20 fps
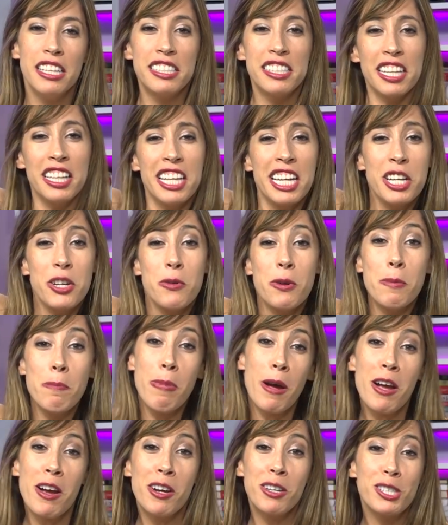Cellino
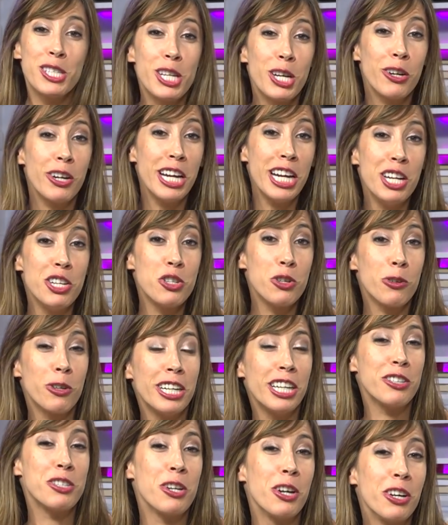and Barnes, they're
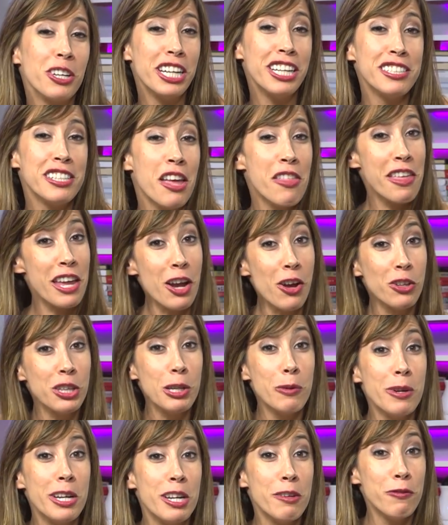injury attorneys. They
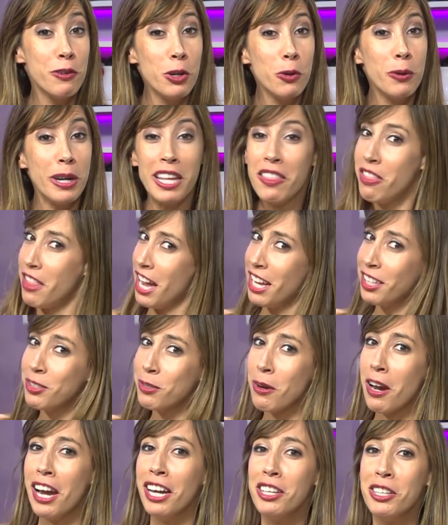only win if you win.
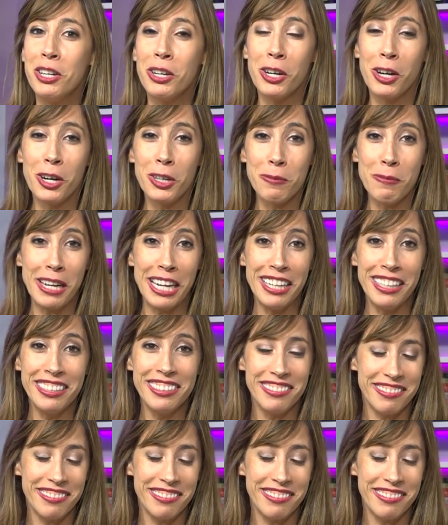That's right, you heard me.